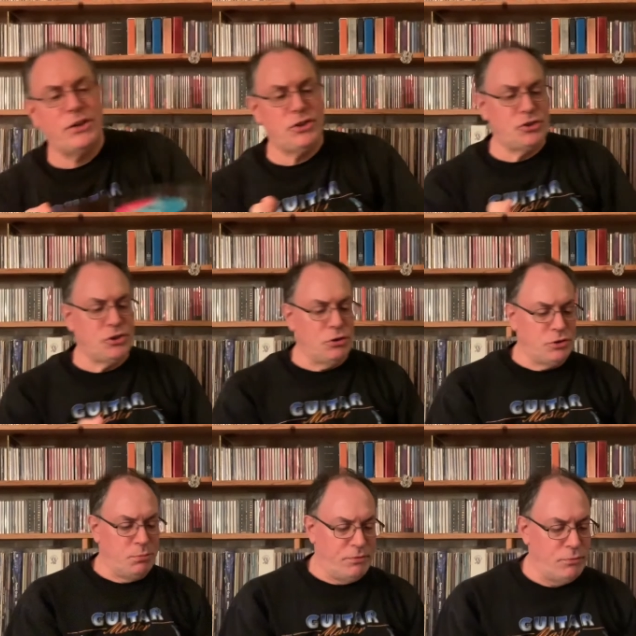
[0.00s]
just showed you
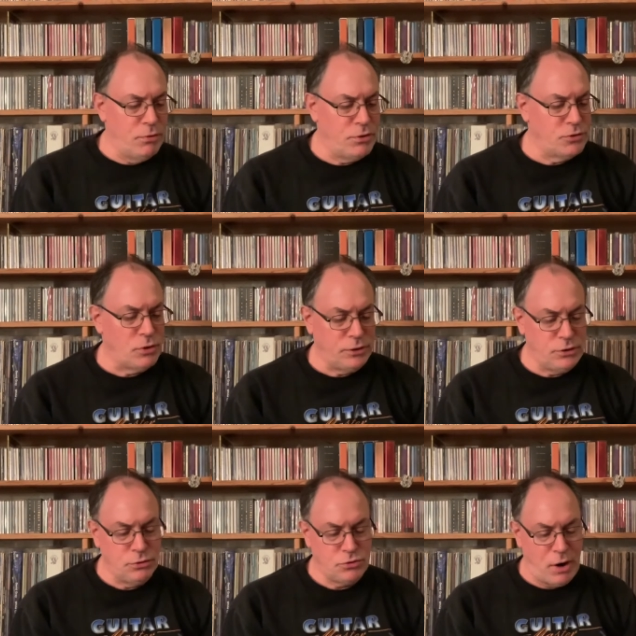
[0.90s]
before. There's only
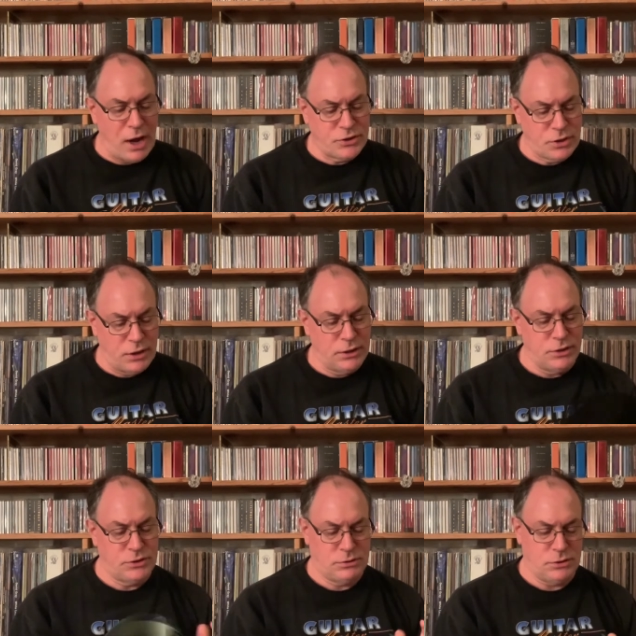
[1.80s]
2 tracks on
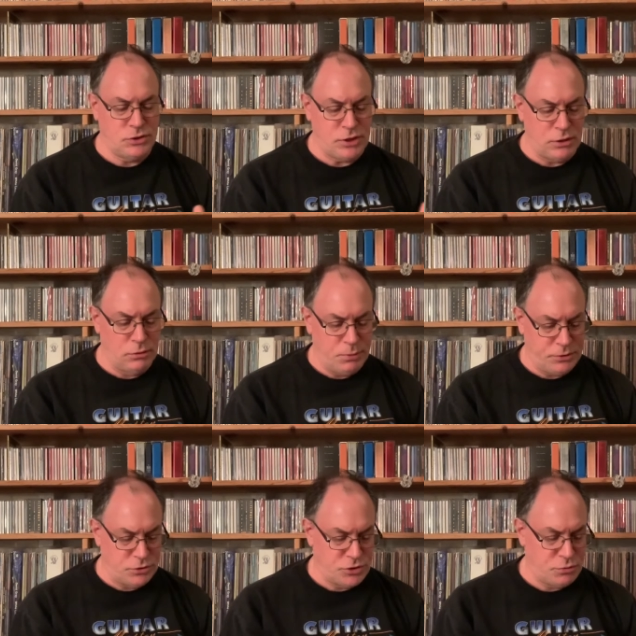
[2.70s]
this single, but
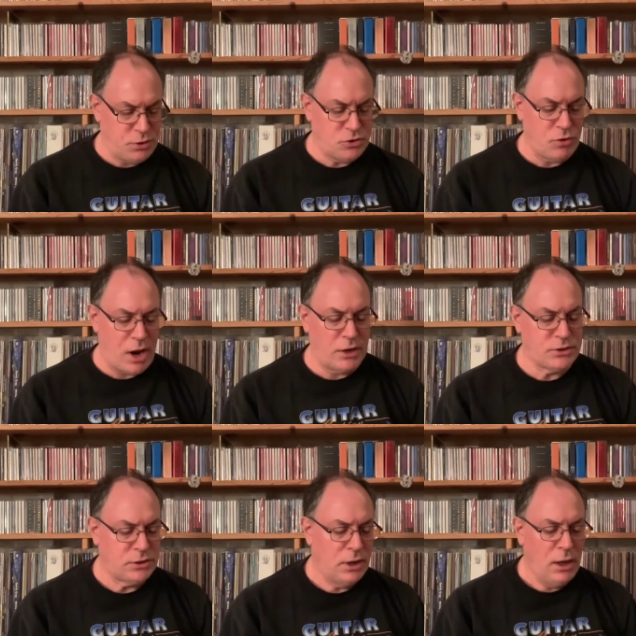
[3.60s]
there's 3 tracks
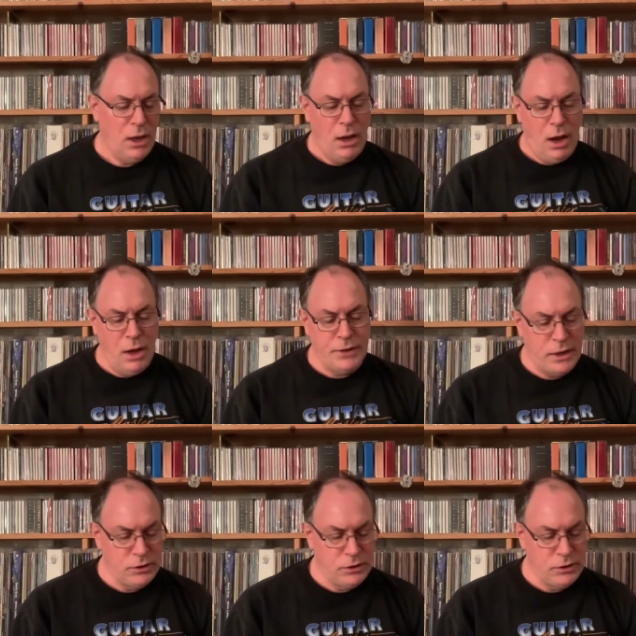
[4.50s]
on that